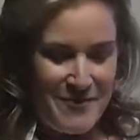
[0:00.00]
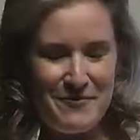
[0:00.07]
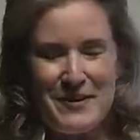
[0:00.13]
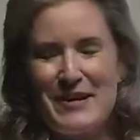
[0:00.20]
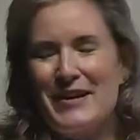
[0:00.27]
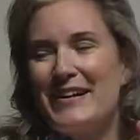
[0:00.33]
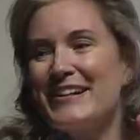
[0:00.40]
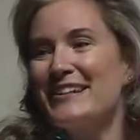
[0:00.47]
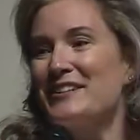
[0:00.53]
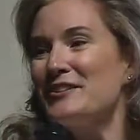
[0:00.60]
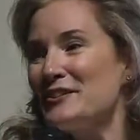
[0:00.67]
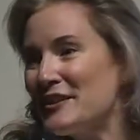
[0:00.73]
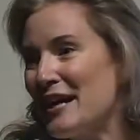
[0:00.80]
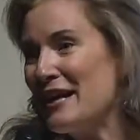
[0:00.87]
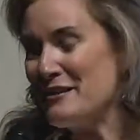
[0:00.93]
We are
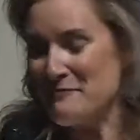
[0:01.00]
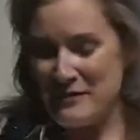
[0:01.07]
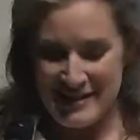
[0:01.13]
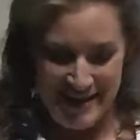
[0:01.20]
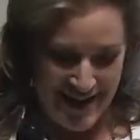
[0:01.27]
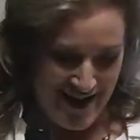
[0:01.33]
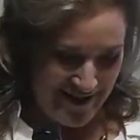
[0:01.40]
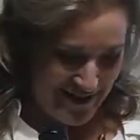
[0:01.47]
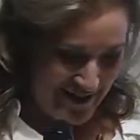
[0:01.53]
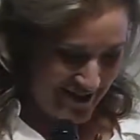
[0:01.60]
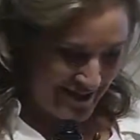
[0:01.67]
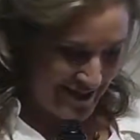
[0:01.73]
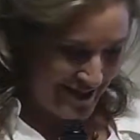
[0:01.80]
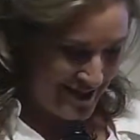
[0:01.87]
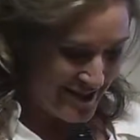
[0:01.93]
incredibly
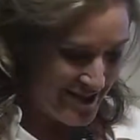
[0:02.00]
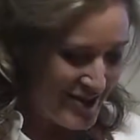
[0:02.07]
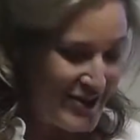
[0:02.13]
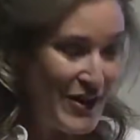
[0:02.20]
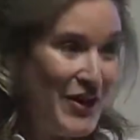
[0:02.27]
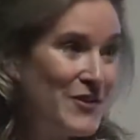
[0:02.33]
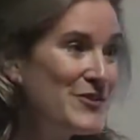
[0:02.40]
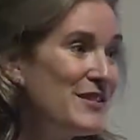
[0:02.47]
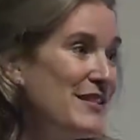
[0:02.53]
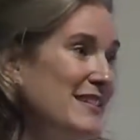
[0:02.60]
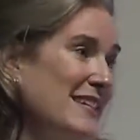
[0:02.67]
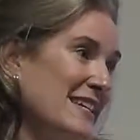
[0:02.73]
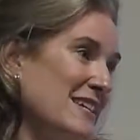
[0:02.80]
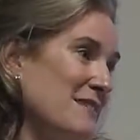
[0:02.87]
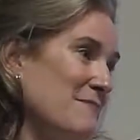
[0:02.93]
honored to host
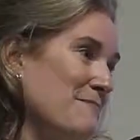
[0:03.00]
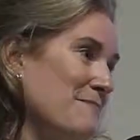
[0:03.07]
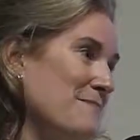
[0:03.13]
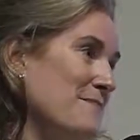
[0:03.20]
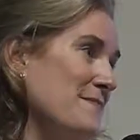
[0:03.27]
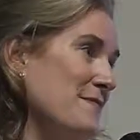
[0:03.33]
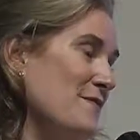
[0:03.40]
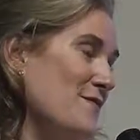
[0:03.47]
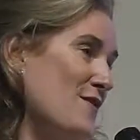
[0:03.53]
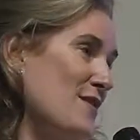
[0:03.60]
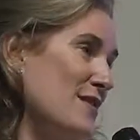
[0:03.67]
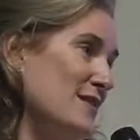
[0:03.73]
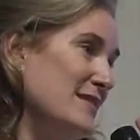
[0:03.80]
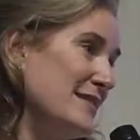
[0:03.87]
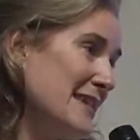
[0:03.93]
him for
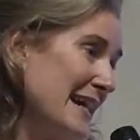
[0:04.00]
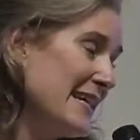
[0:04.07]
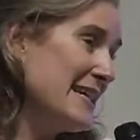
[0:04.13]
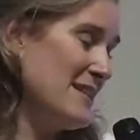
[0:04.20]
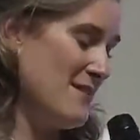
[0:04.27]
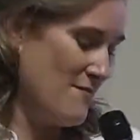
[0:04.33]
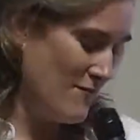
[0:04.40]
the second